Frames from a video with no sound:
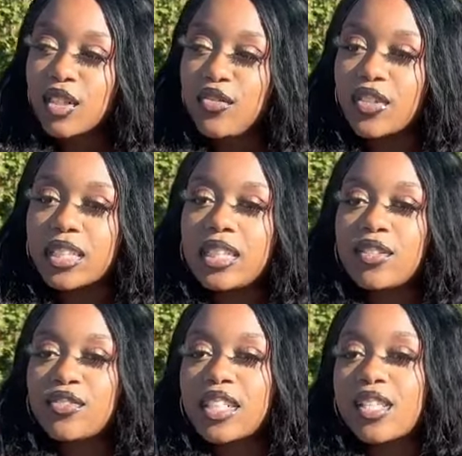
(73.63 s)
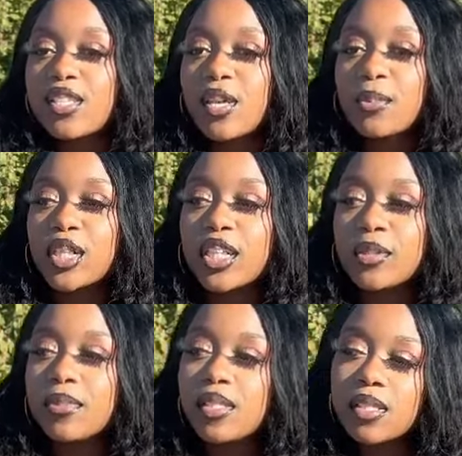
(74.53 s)
Philadelphia
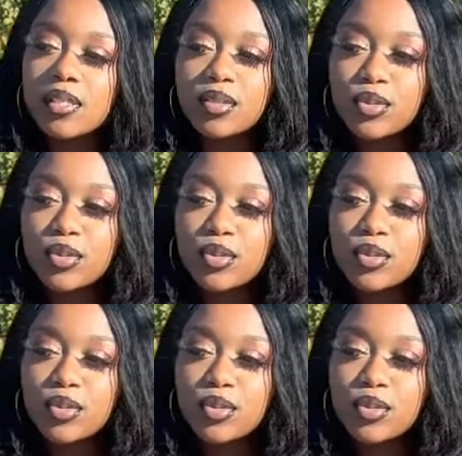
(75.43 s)
suburbs